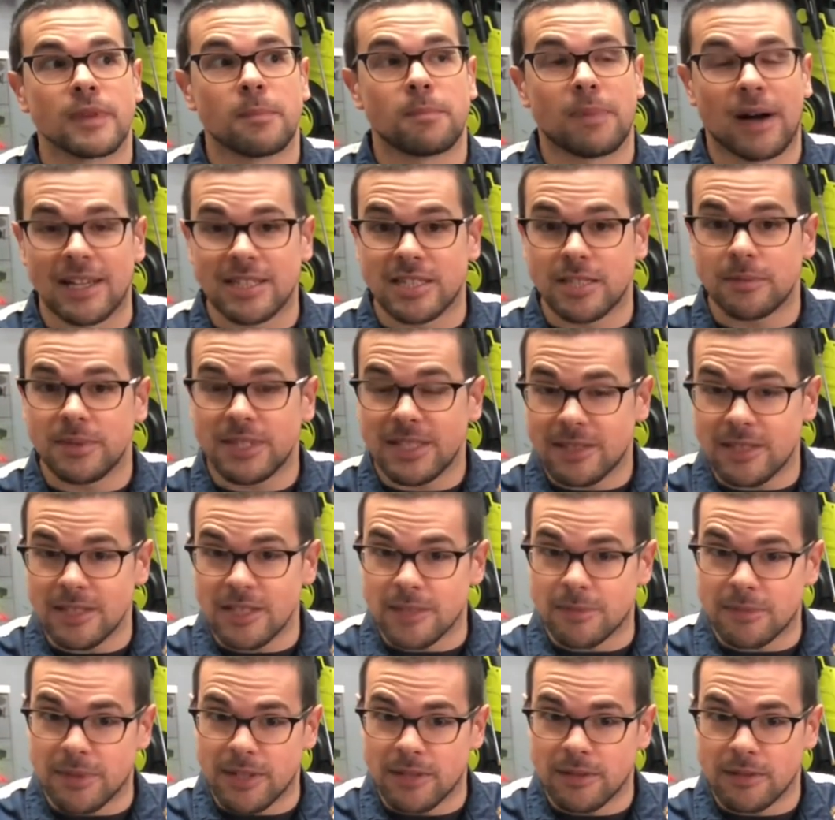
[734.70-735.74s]
possibly
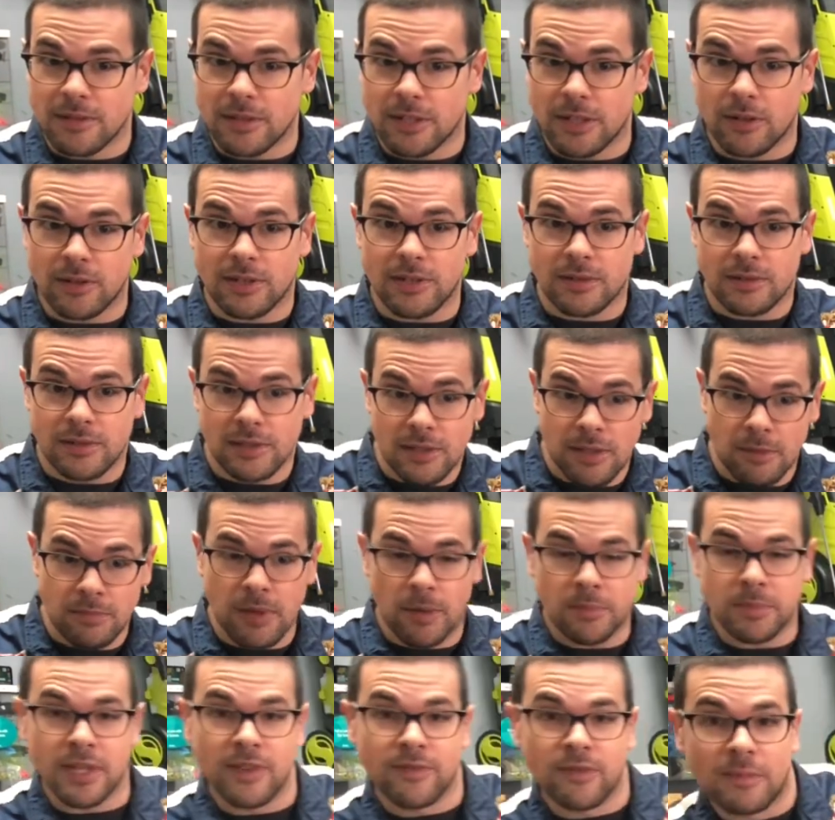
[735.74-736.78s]
sees me, because
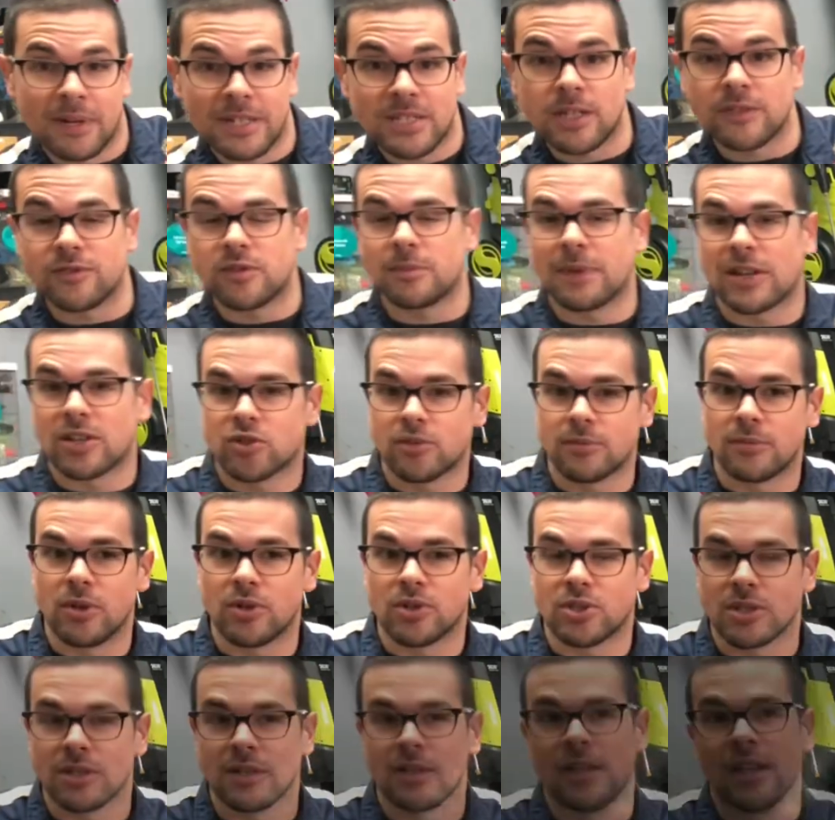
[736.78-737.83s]
I'm giving myself some extra
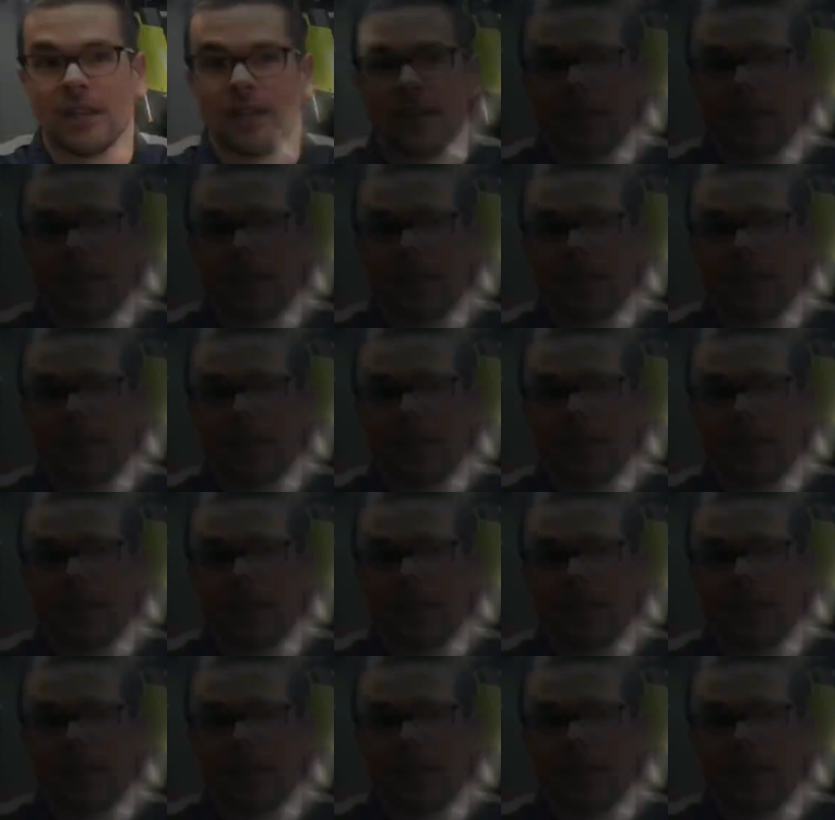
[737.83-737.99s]
motion.